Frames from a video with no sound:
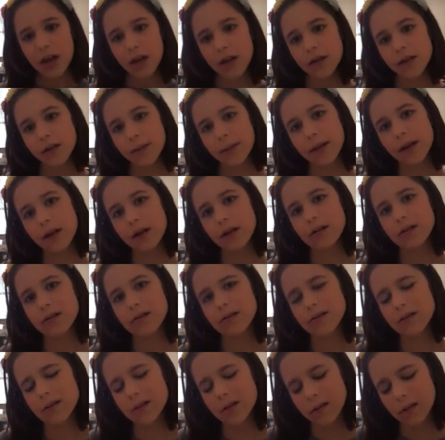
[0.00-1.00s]
It's a bit
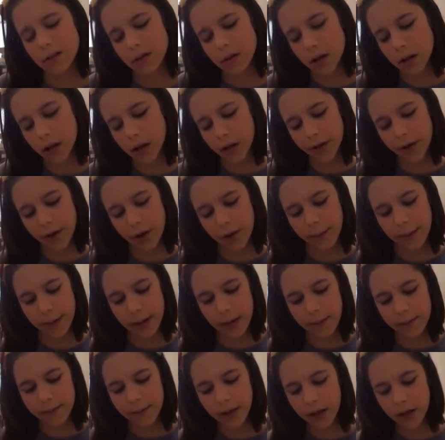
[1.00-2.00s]
hard to
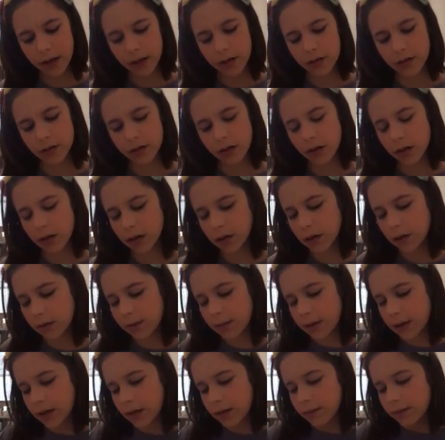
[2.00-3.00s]
open, but I know it could
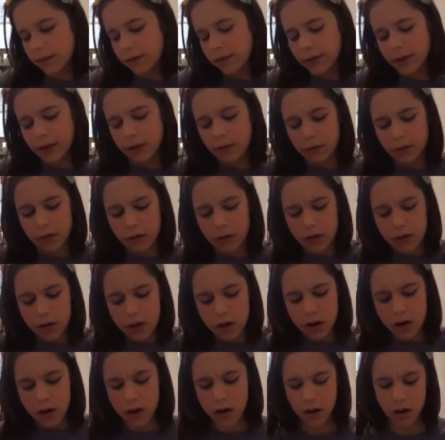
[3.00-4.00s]
be that I'm doing it wrong
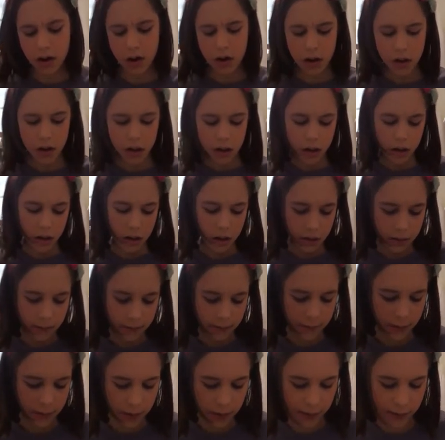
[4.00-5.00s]

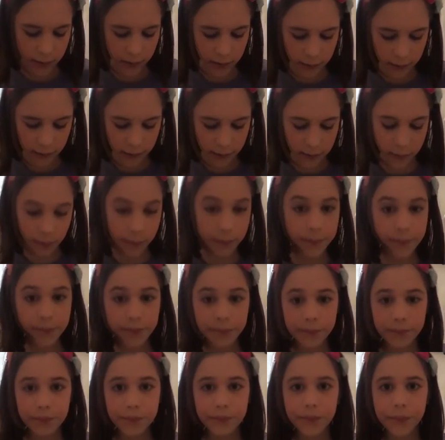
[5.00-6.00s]
because
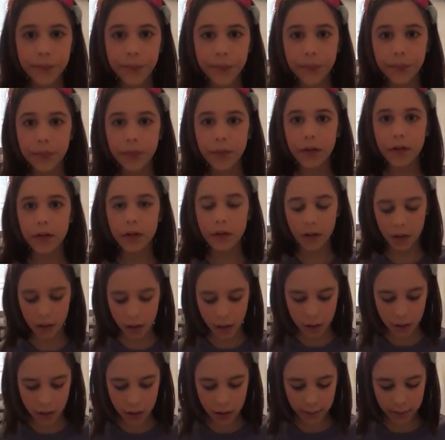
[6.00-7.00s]

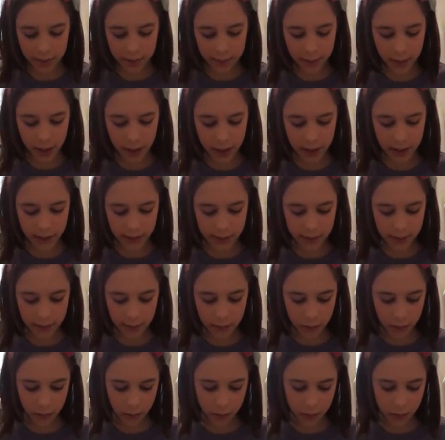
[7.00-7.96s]
I don't have experience